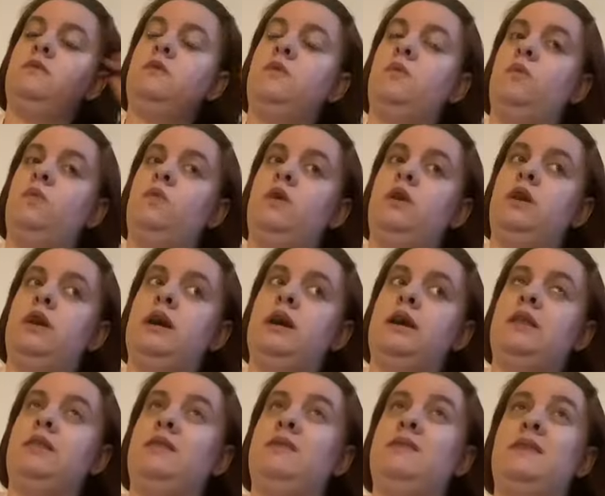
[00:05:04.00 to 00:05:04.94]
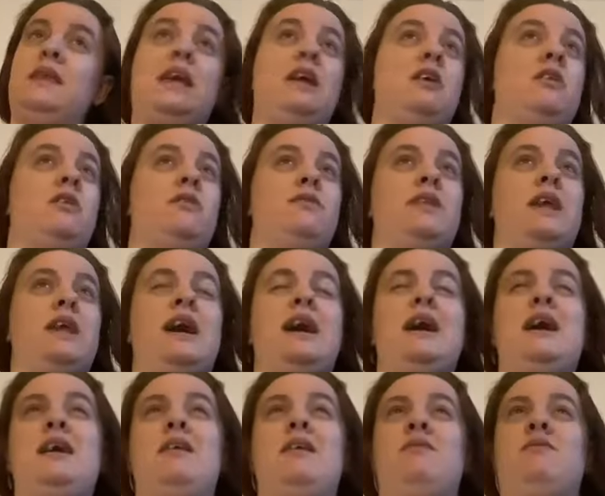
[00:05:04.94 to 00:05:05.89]
the one I can think of that
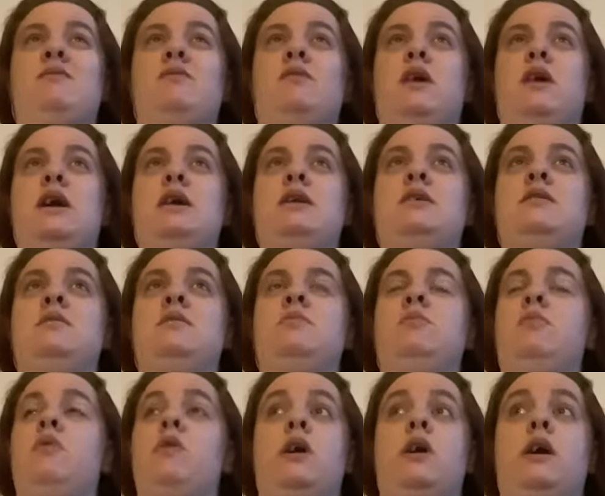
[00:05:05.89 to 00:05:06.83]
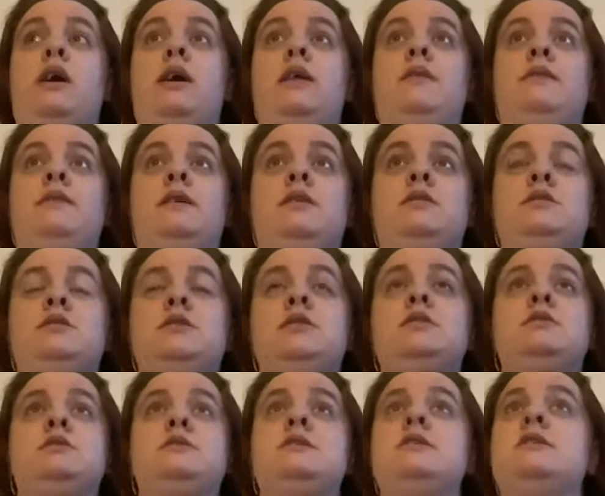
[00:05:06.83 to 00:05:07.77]
I have read prior that
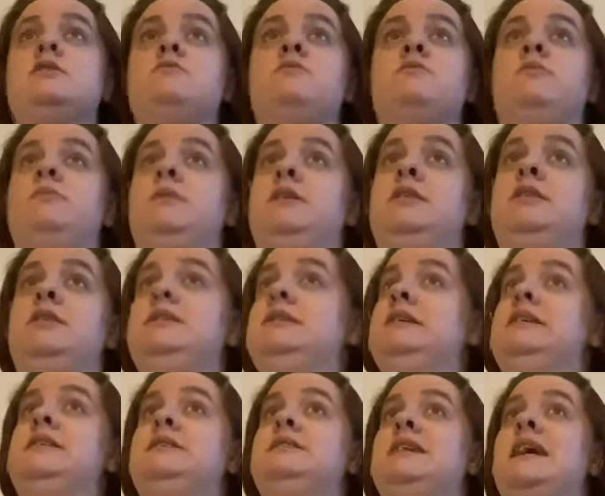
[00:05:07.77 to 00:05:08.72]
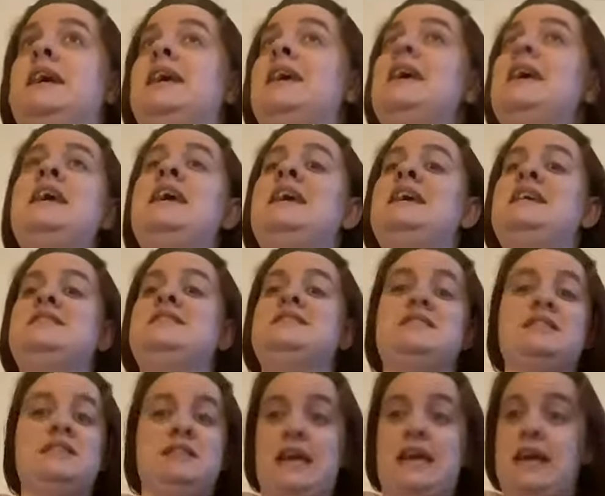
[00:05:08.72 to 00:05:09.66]
still sticks with me to this day is
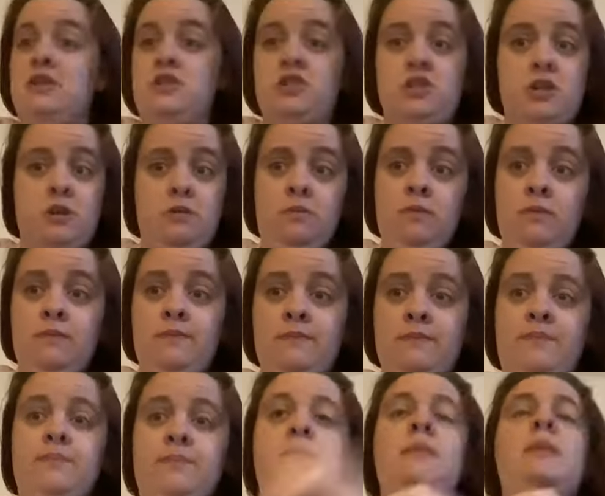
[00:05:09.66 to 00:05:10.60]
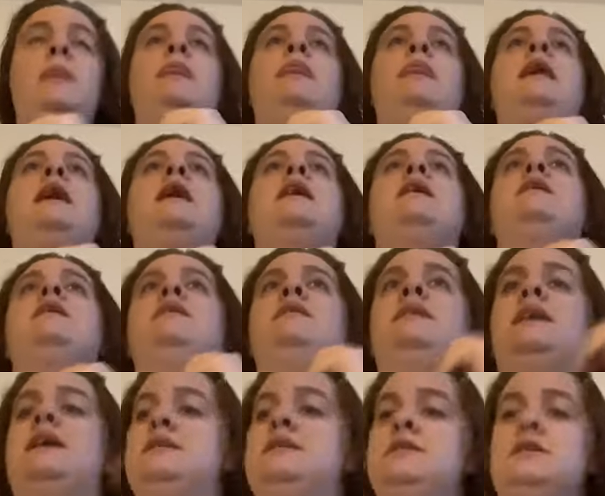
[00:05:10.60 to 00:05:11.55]
The Dead Zone.
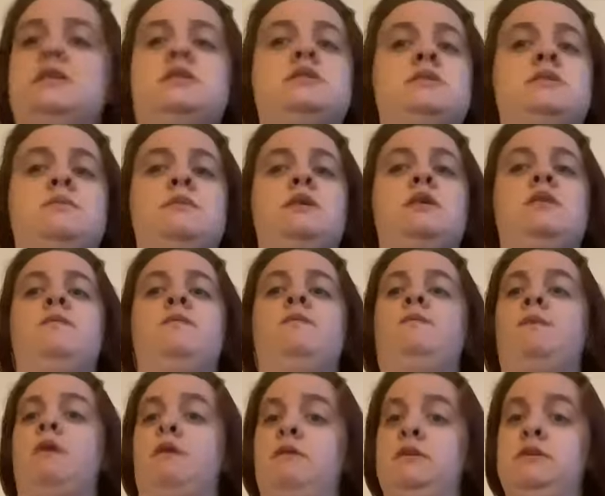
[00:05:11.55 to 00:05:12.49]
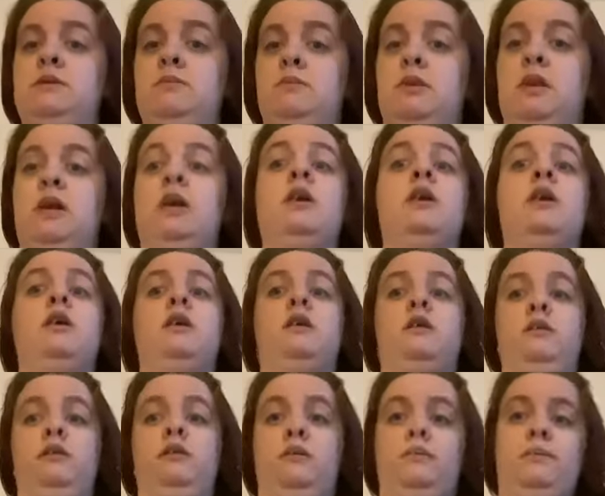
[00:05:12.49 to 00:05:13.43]
That does something very similar, a
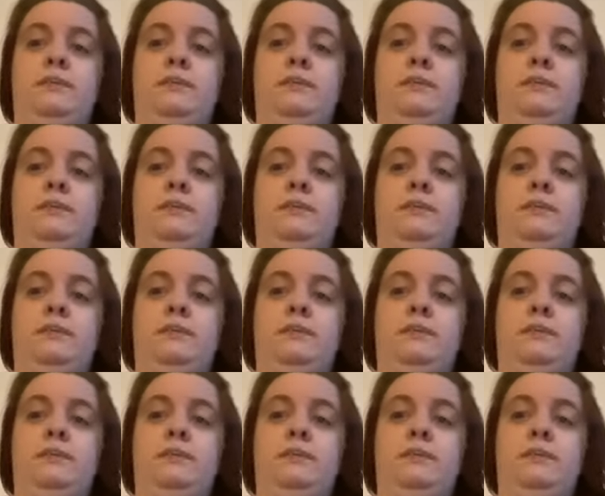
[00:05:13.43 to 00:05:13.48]
lot